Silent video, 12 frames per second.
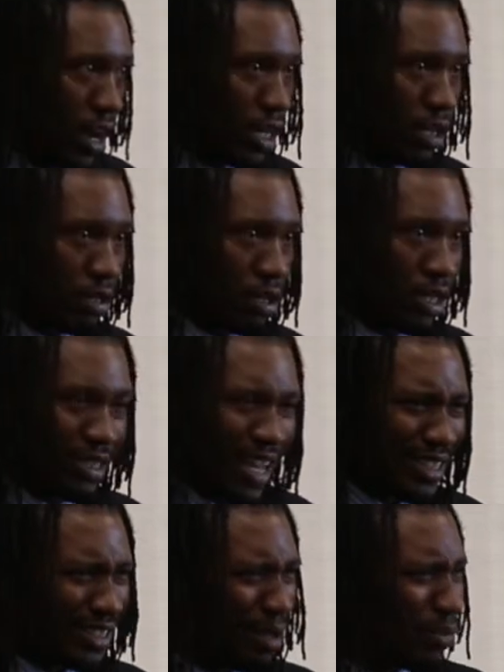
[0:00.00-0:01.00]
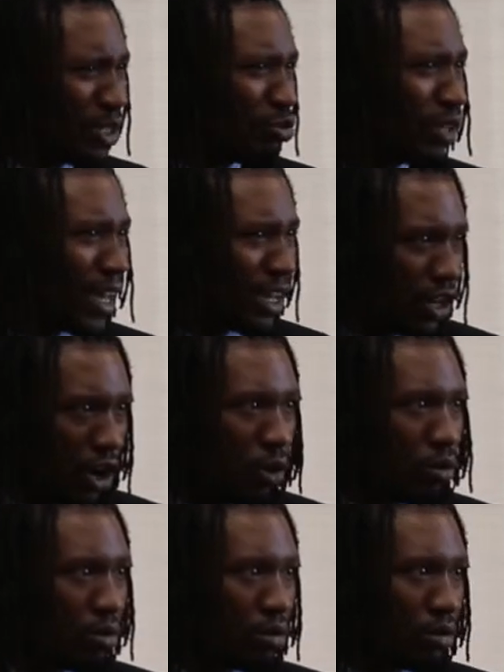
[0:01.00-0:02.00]
training. It's not something you let
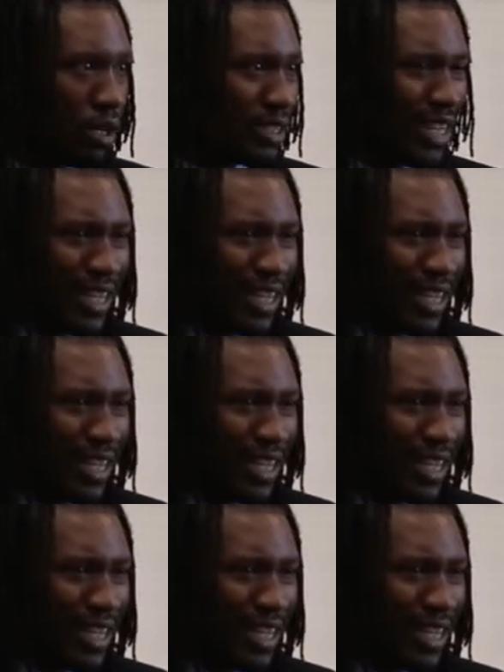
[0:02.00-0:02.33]
go.